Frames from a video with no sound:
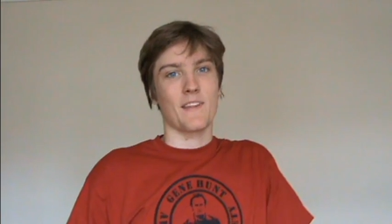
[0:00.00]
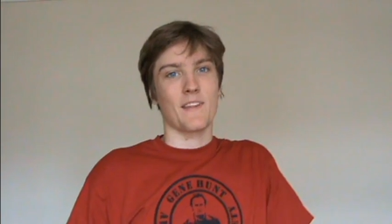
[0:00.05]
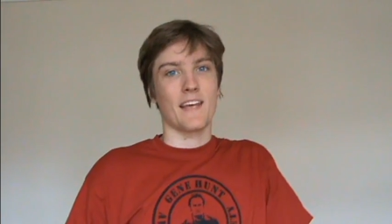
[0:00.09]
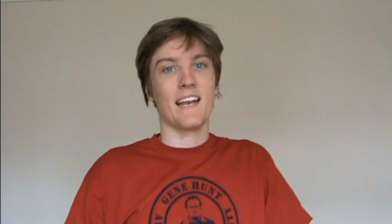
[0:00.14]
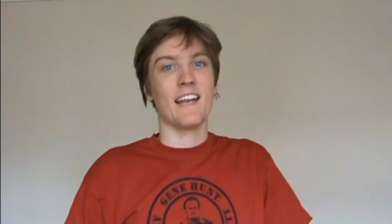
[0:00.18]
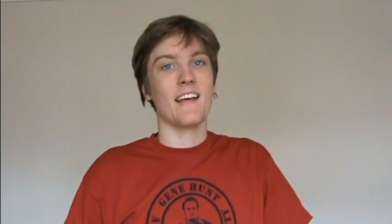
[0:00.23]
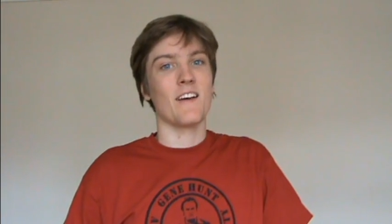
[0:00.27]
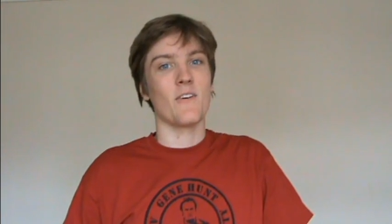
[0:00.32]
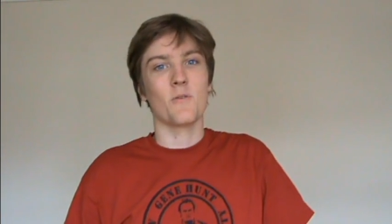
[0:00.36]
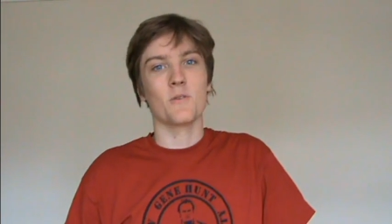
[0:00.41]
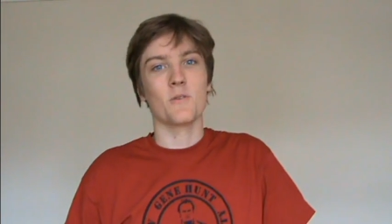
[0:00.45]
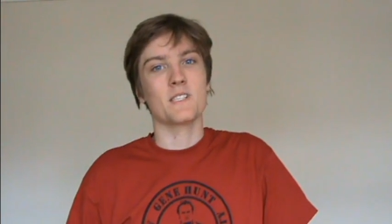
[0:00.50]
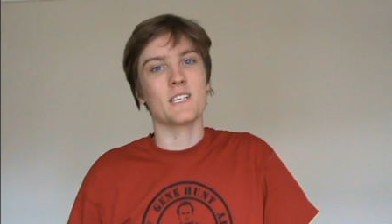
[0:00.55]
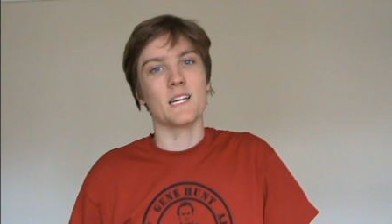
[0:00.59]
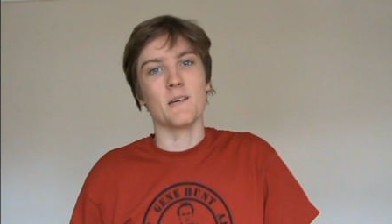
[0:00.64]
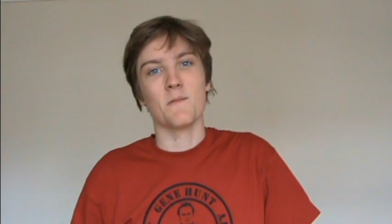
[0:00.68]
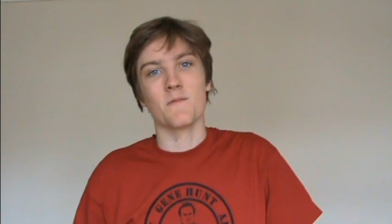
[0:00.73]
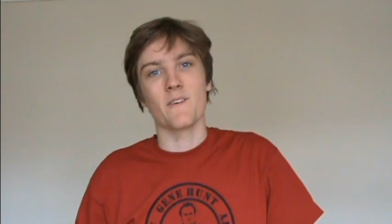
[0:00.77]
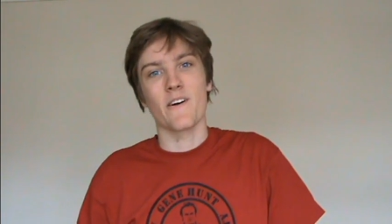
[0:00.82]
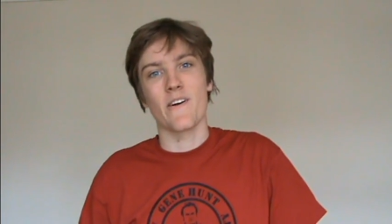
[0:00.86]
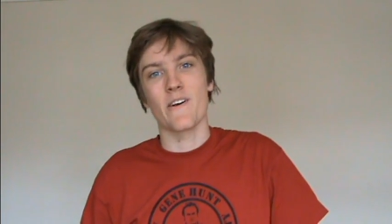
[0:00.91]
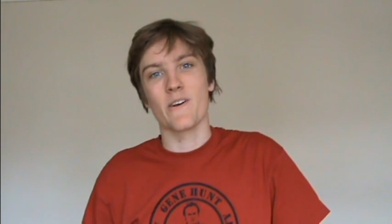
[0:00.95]
and it all
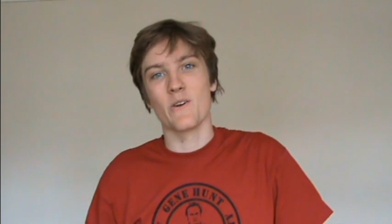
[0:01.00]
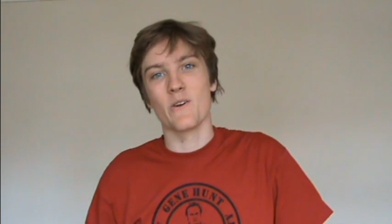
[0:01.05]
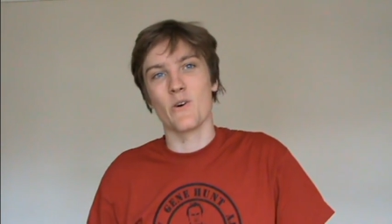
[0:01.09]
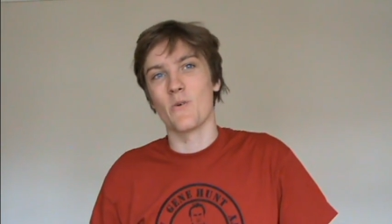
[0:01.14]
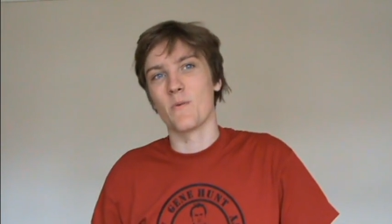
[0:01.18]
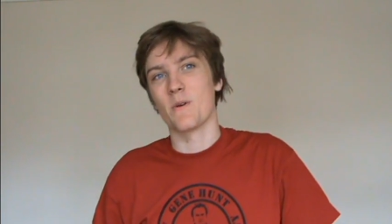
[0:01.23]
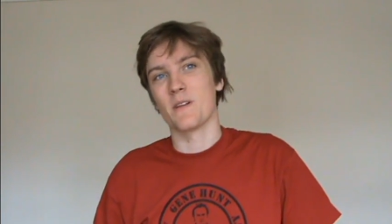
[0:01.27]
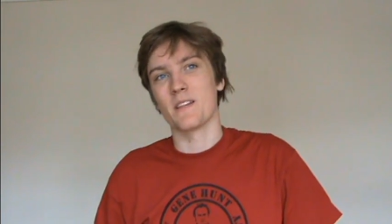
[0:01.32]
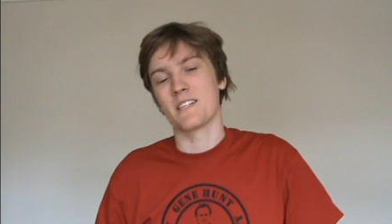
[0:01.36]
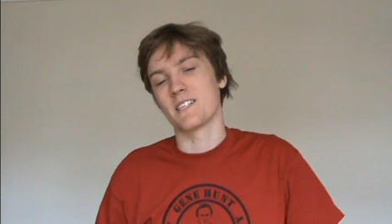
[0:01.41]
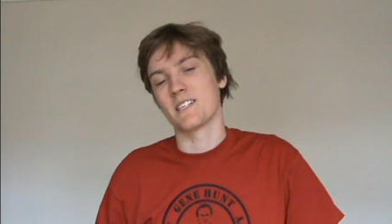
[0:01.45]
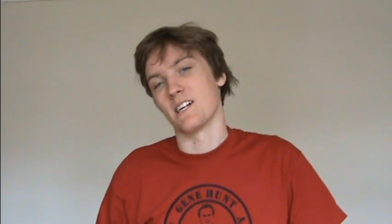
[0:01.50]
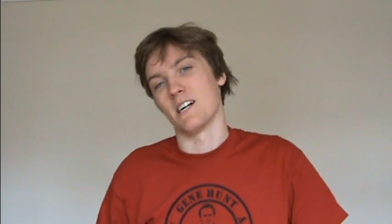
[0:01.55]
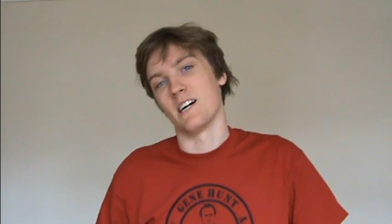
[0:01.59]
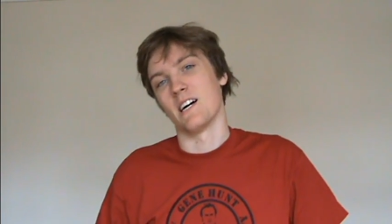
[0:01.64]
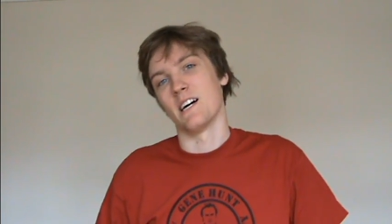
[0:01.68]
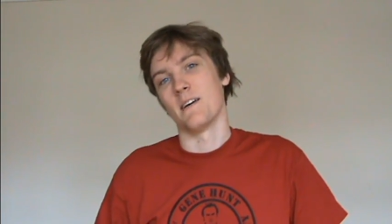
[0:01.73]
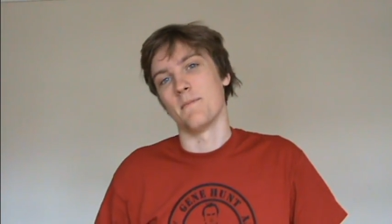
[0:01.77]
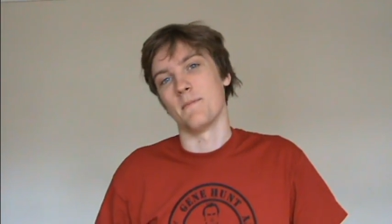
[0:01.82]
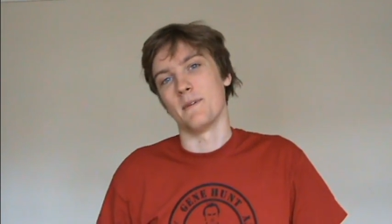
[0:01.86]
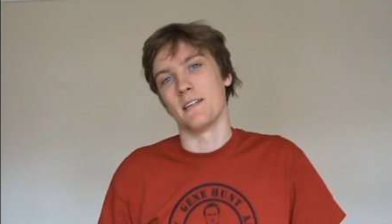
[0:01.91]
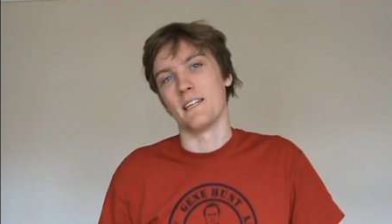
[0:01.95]
seemed very normal at the
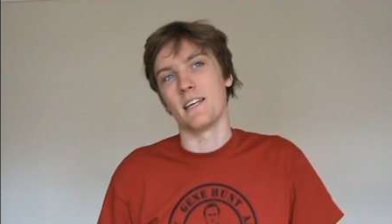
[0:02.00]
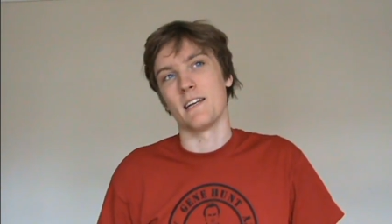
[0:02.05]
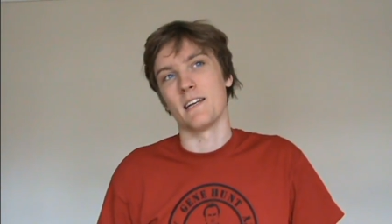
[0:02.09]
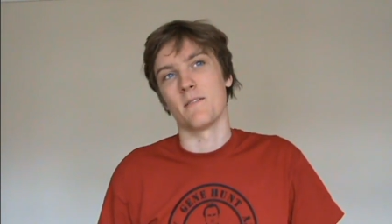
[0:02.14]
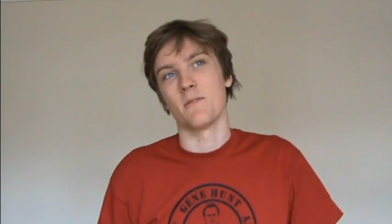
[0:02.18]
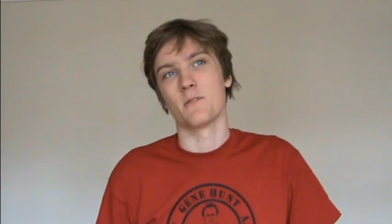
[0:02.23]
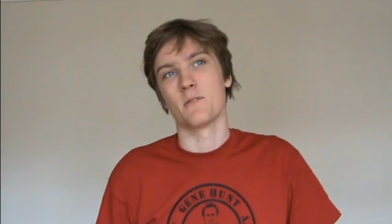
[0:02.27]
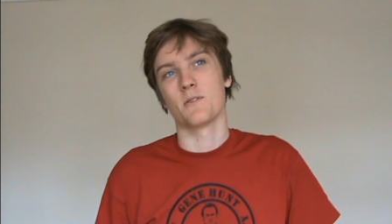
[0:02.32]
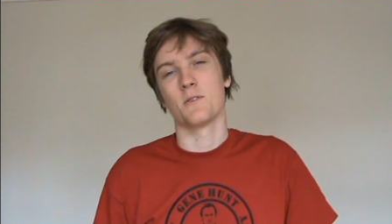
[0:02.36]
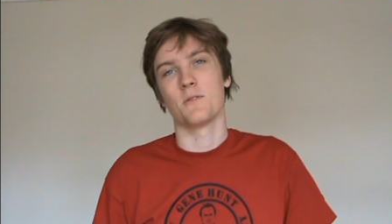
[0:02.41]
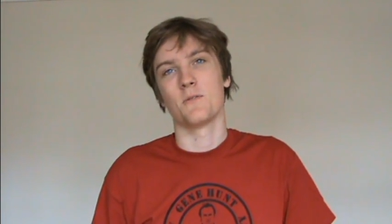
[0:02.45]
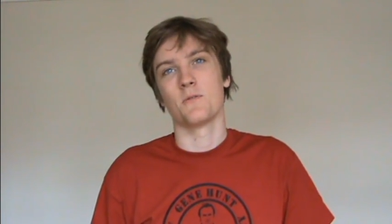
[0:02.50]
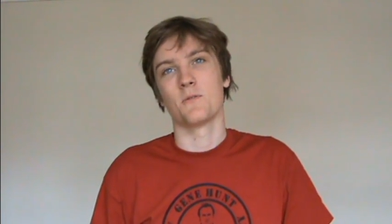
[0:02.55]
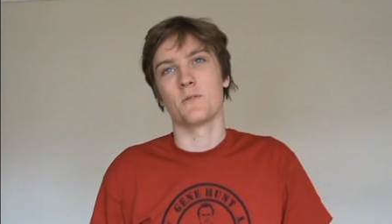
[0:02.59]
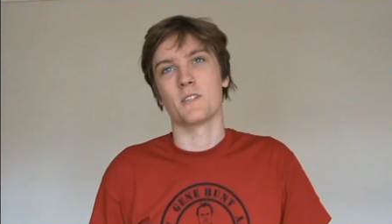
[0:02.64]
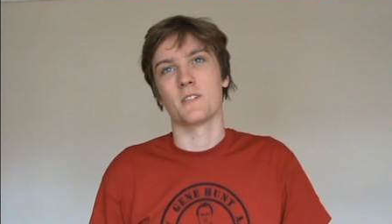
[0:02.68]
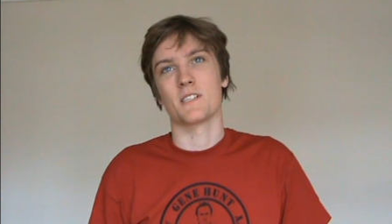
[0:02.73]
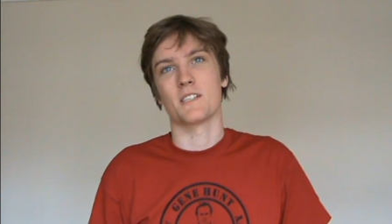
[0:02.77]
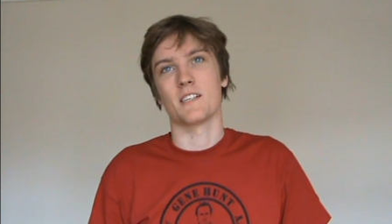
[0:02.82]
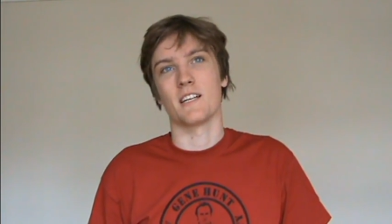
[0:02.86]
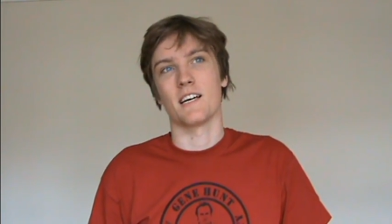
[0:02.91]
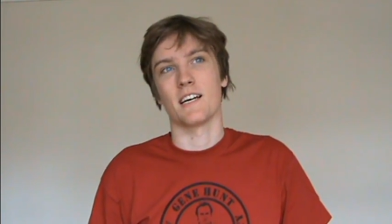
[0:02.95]
time, and then it was all
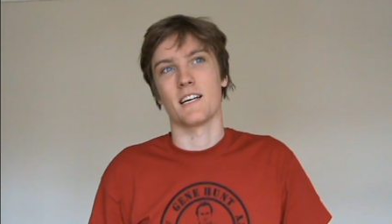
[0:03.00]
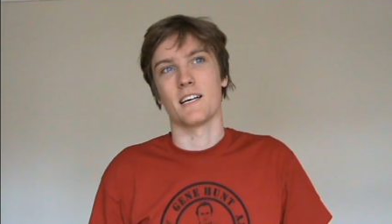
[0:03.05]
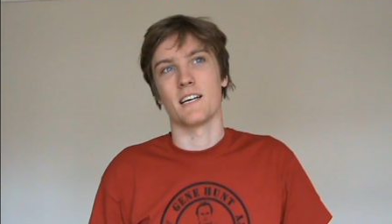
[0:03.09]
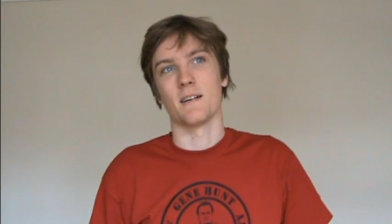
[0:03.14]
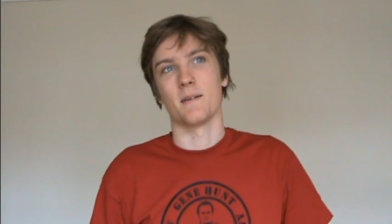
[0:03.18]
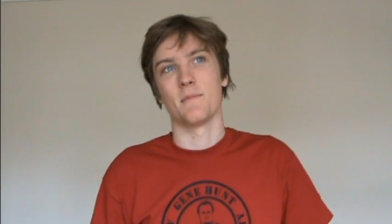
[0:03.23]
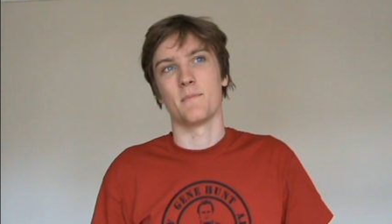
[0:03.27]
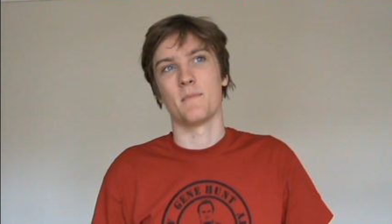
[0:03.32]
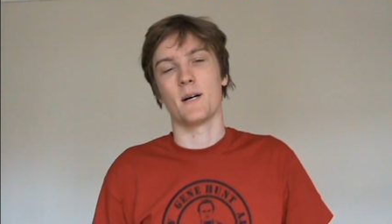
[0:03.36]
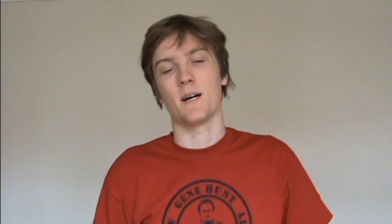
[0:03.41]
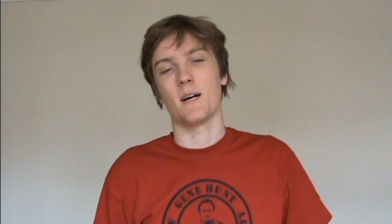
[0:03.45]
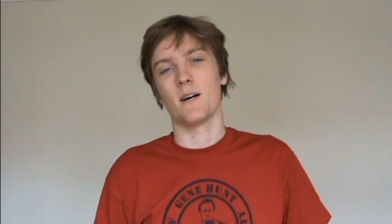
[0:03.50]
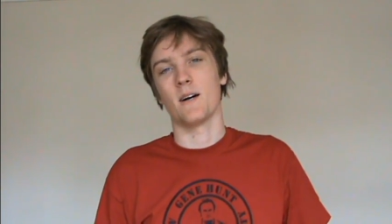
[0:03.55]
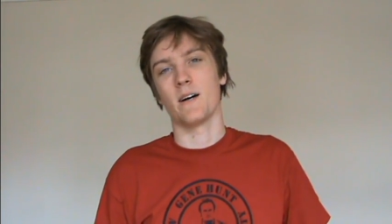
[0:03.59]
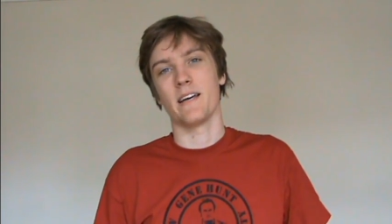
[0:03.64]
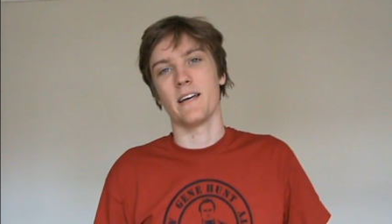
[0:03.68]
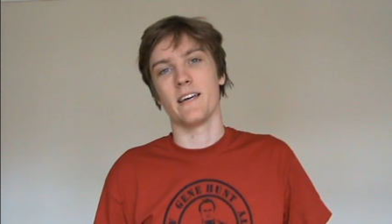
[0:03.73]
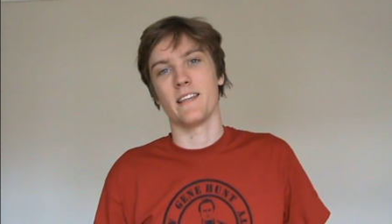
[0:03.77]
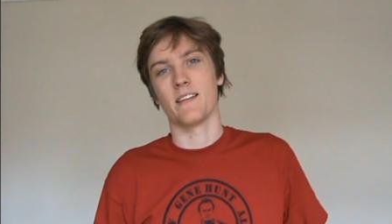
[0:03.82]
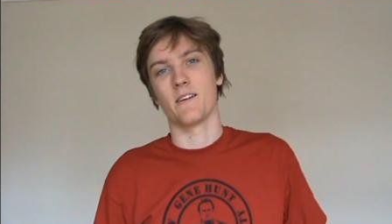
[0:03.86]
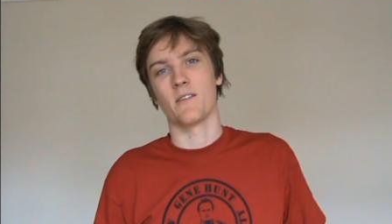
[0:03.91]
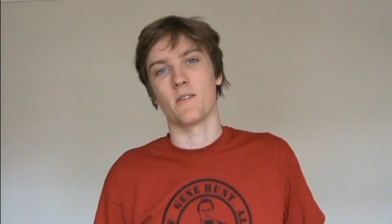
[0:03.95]
just like a
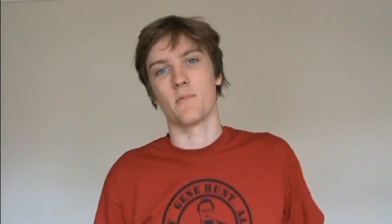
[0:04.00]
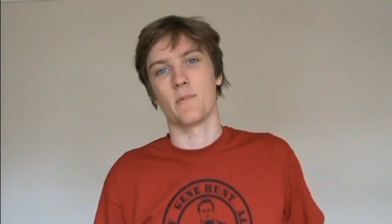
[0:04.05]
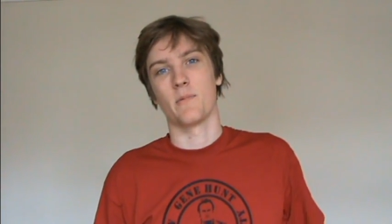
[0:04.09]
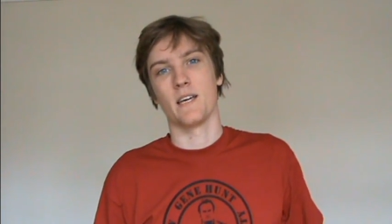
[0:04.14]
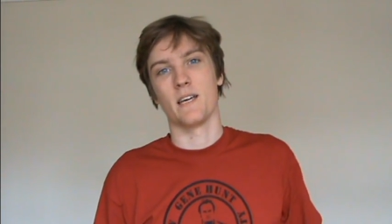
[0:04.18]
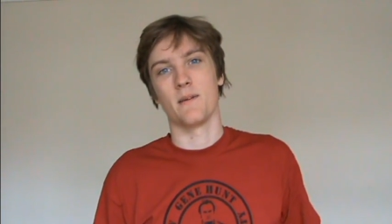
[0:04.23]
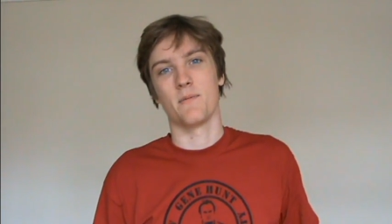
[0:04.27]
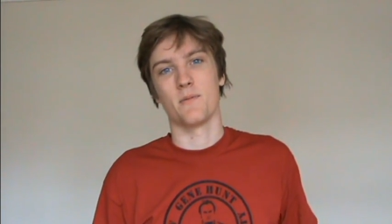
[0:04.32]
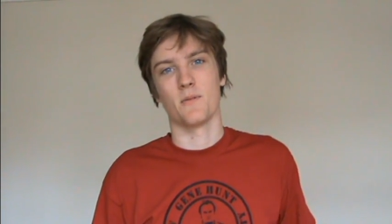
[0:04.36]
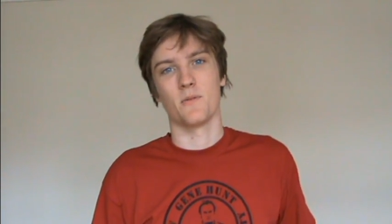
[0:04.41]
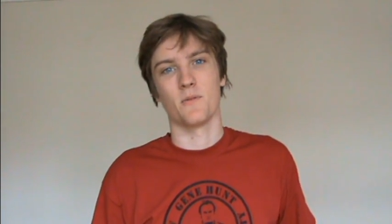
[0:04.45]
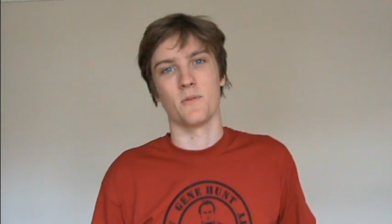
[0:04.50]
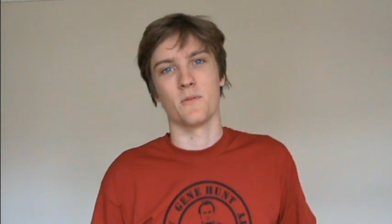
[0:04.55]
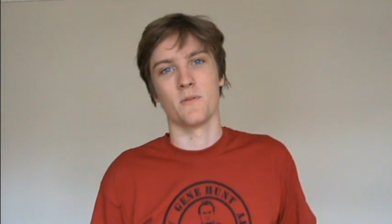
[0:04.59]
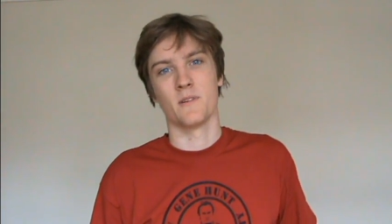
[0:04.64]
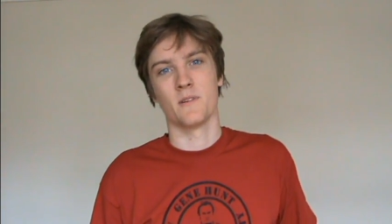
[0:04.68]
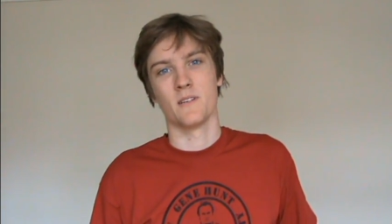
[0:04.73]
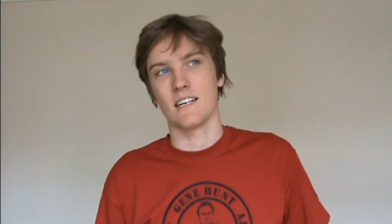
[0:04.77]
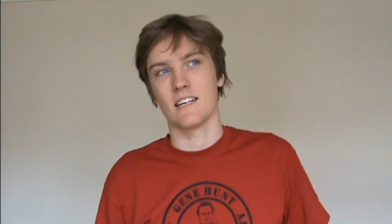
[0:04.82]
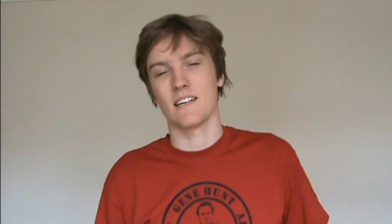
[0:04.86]
party and there were people,